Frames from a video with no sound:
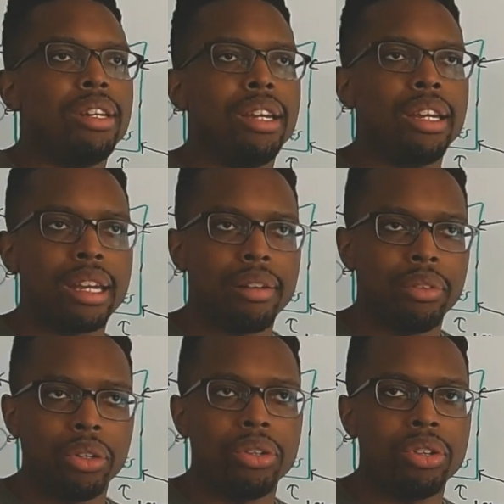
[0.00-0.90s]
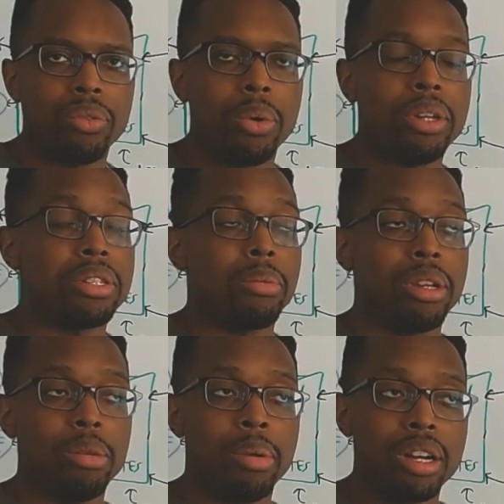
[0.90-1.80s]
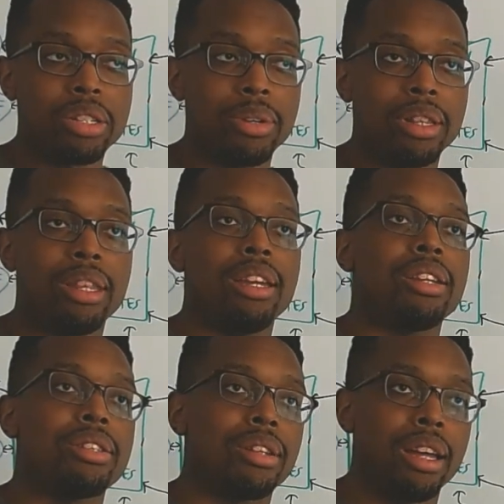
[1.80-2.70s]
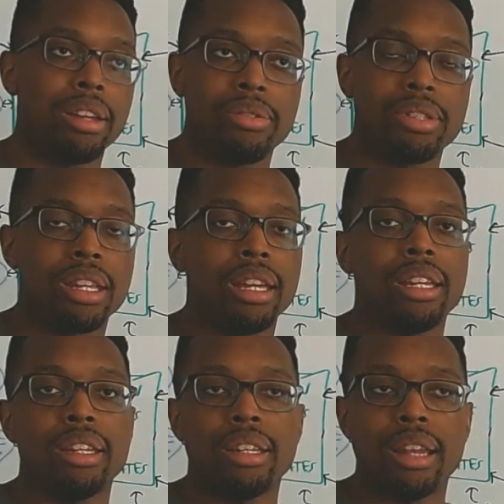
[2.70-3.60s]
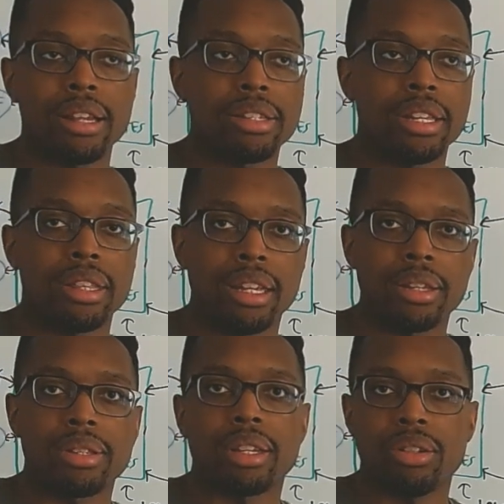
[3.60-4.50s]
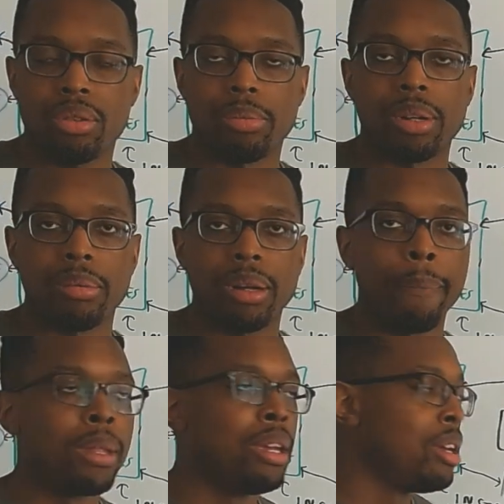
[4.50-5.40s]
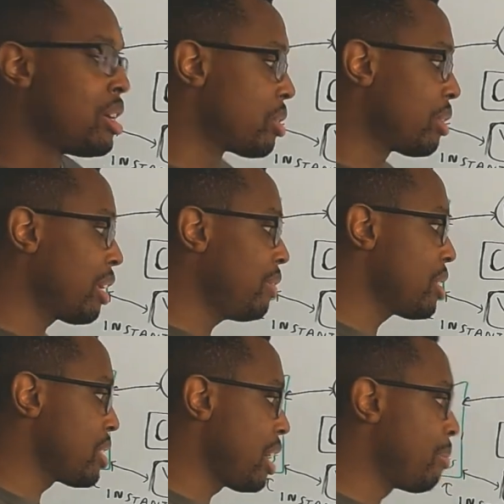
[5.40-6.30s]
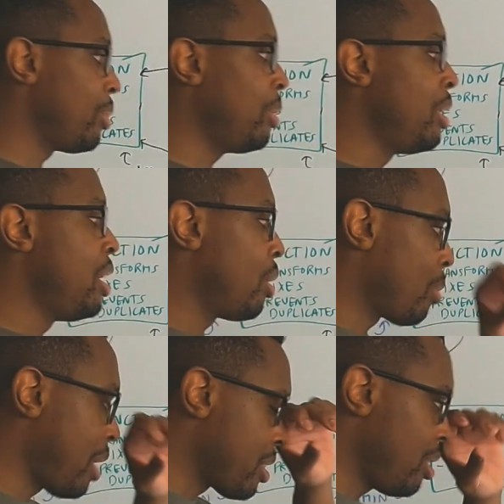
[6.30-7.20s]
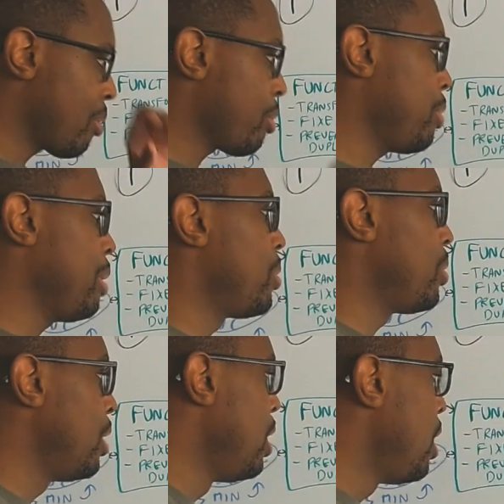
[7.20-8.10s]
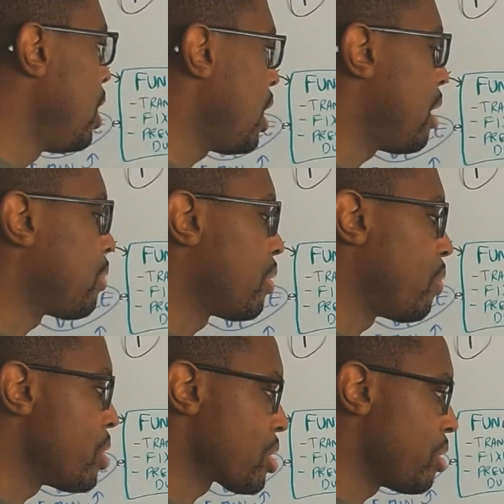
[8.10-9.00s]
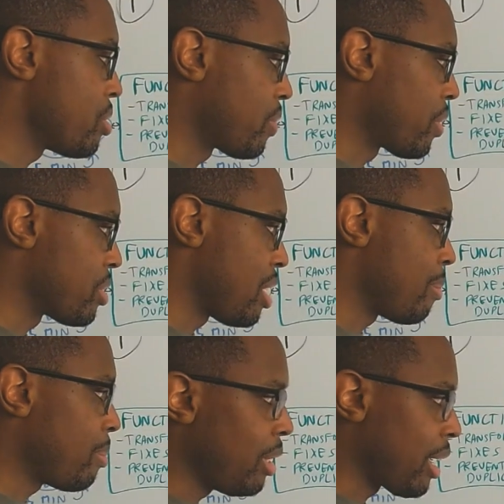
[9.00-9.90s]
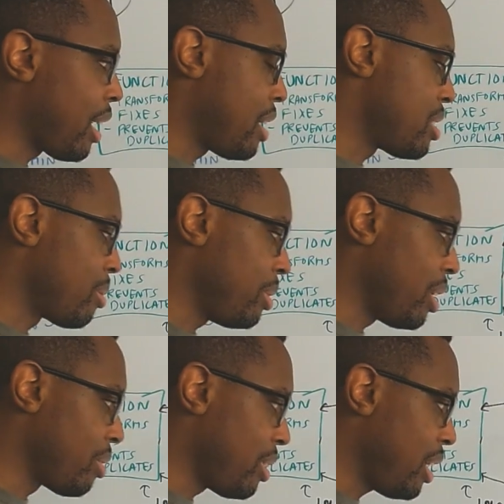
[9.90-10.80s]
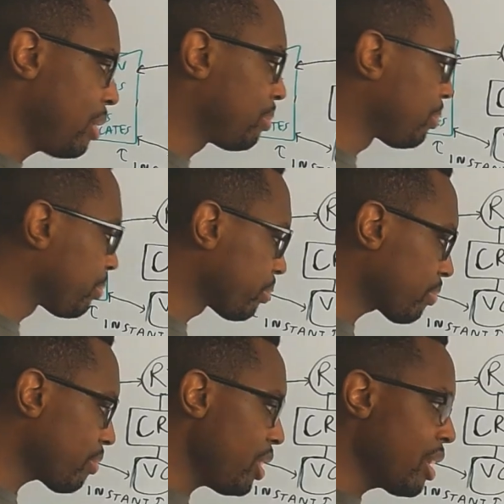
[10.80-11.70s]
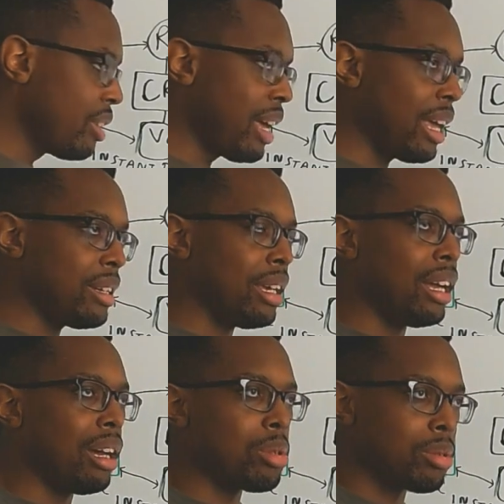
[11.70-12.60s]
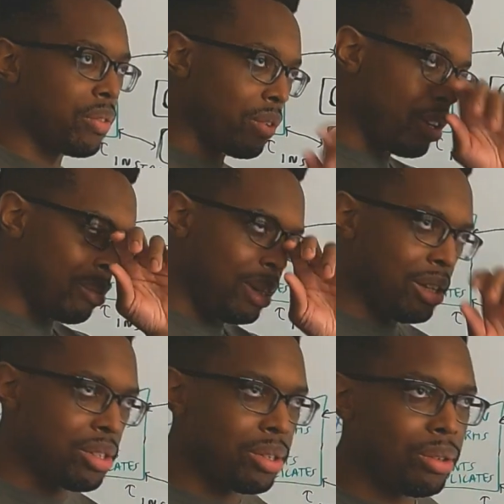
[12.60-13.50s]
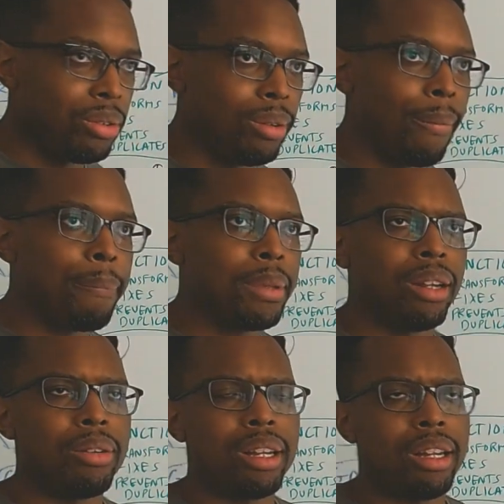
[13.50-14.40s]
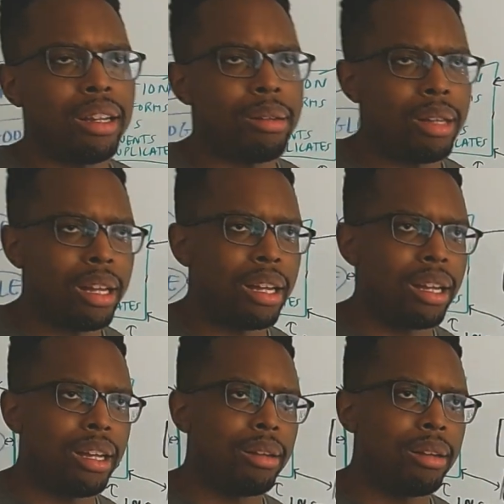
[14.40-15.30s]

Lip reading: kind of learn your voice and the way you punctuate things and how you say and not say things. It can do it pretty well. So to give you an example, when I talk with people from Voice Closer, for example, like I had someone the other day that was referring me to, a